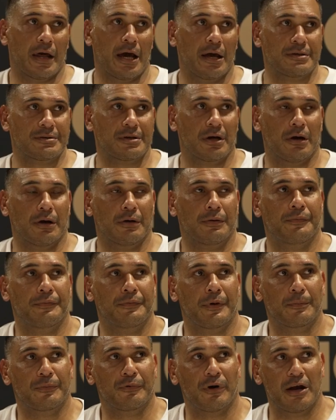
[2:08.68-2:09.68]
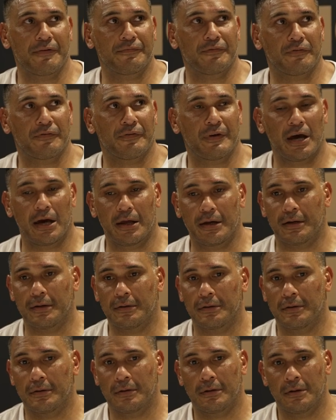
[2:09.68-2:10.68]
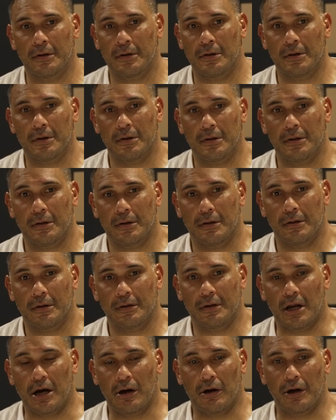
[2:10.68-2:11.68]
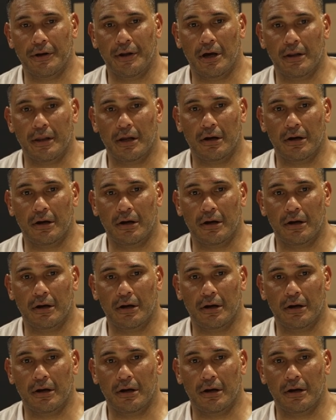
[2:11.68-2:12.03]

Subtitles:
that, so I'm grateful for that. And you know, I know